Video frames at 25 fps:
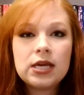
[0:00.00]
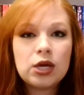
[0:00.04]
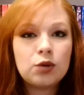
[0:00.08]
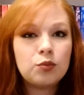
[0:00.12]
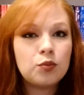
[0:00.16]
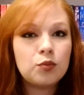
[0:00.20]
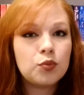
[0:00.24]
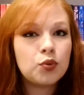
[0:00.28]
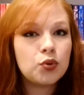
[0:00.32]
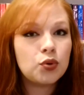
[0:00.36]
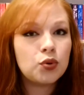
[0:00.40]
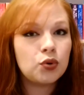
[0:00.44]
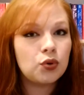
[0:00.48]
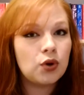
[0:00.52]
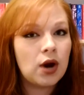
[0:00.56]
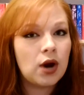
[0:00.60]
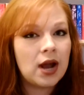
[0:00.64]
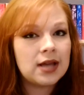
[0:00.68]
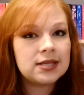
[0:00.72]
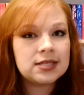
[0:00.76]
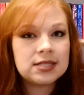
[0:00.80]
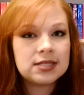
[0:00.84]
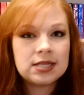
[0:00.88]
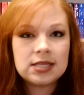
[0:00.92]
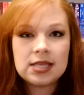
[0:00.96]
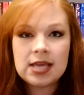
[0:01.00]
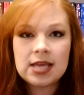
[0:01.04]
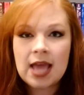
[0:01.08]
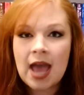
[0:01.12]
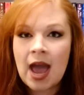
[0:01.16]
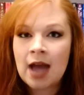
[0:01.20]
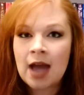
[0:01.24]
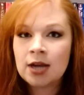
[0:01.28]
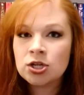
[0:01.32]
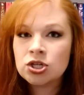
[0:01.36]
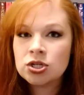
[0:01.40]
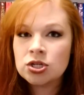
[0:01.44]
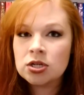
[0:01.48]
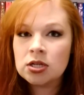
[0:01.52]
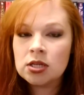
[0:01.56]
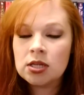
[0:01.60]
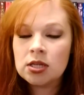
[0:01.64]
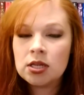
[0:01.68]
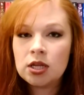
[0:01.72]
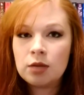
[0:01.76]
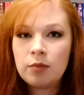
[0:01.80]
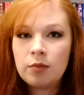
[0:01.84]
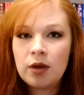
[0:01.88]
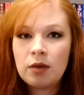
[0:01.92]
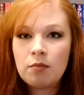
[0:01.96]
compressed the action a
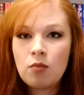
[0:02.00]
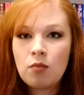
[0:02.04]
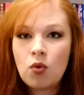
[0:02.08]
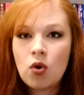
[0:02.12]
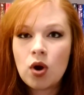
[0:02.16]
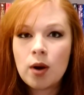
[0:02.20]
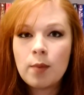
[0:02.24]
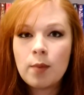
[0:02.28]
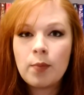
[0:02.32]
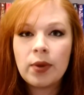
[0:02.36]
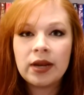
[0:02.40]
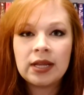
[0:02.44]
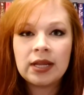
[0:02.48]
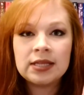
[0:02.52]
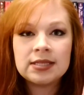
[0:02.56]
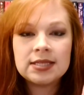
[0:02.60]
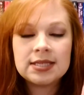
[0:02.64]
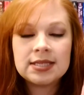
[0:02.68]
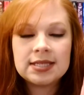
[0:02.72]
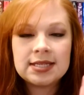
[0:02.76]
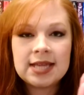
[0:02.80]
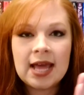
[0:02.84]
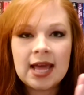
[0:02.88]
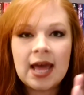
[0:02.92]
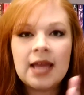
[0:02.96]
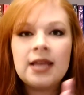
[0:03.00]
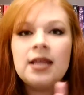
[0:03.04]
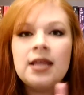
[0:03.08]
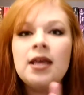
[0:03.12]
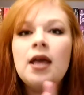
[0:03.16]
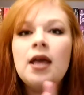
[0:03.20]
little bit more, but instead